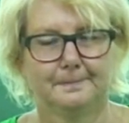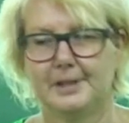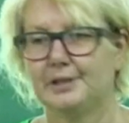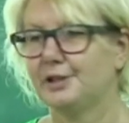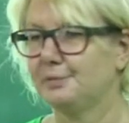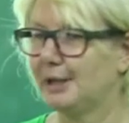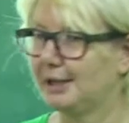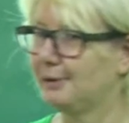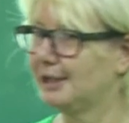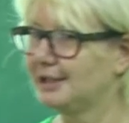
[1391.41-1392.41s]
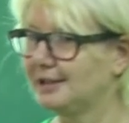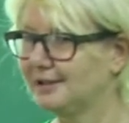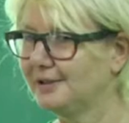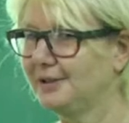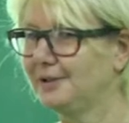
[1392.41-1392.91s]
This is my
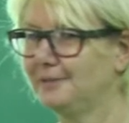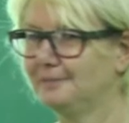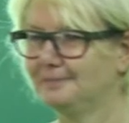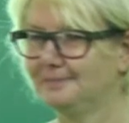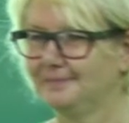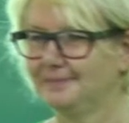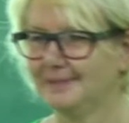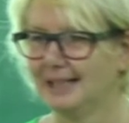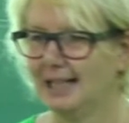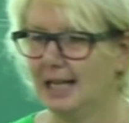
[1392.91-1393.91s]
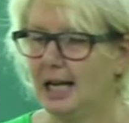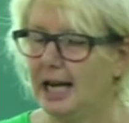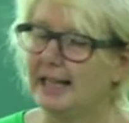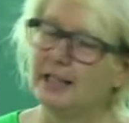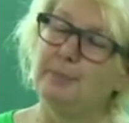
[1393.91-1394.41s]
question to you.
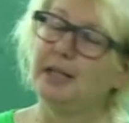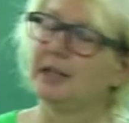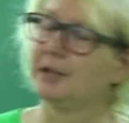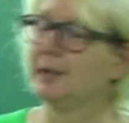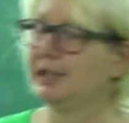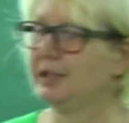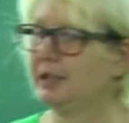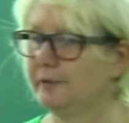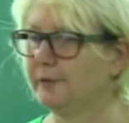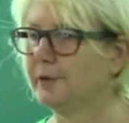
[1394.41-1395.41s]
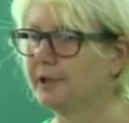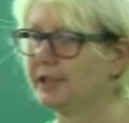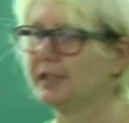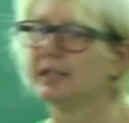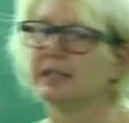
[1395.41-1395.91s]
And the bigger question, of
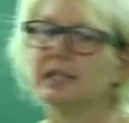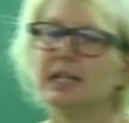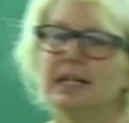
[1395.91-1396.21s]
course, is,